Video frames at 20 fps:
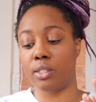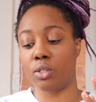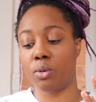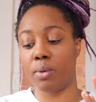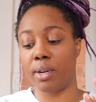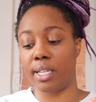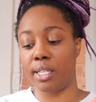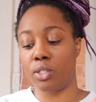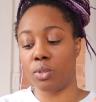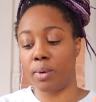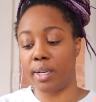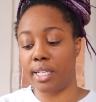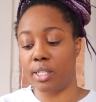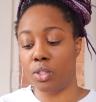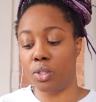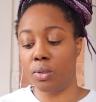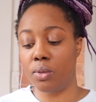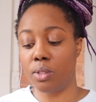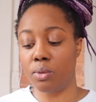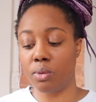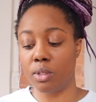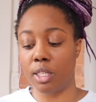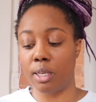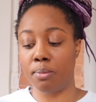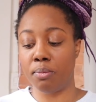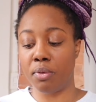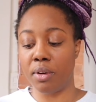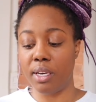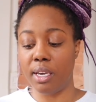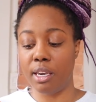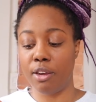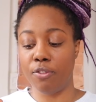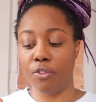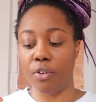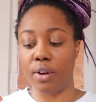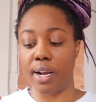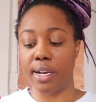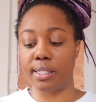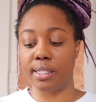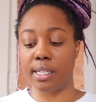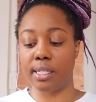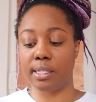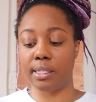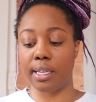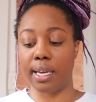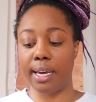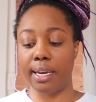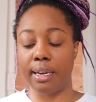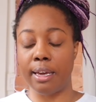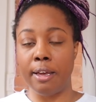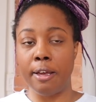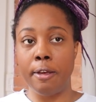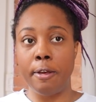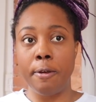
2022 is really bringing for us is like,